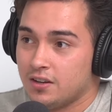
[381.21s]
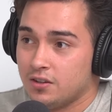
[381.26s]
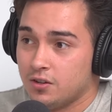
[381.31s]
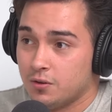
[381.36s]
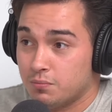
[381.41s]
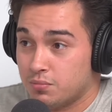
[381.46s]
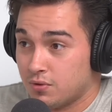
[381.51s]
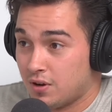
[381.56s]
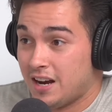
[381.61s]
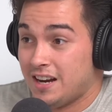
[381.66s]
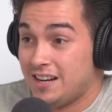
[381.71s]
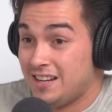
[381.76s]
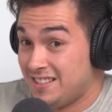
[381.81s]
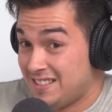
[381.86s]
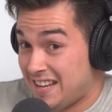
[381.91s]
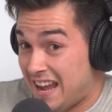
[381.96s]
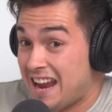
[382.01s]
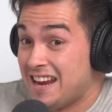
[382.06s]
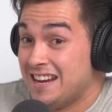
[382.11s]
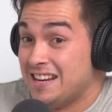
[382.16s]
Your brain is
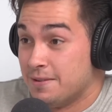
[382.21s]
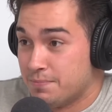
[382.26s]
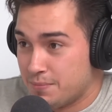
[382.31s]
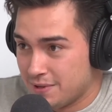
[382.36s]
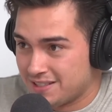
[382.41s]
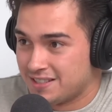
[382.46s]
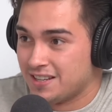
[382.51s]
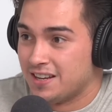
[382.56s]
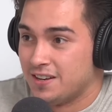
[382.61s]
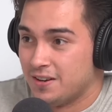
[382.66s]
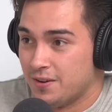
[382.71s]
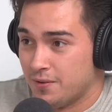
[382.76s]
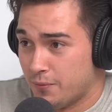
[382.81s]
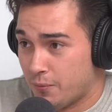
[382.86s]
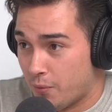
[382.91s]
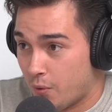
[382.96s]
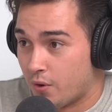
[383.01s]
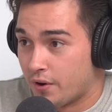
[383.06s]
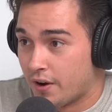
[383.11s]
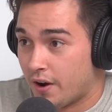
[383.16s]
80%
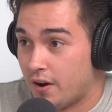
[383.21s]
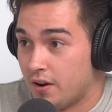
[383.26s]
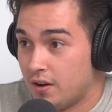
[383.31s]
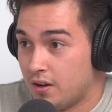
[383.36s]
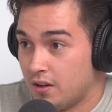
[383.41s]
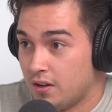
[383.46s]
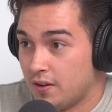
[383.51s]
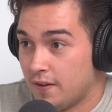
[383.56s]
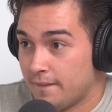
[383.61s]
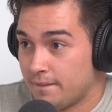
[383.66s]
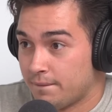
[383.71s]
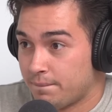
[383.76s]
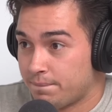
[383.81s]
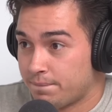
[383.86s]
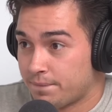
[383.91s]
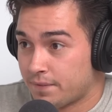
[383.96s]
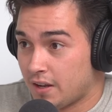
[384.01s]
water. Yeah, totally.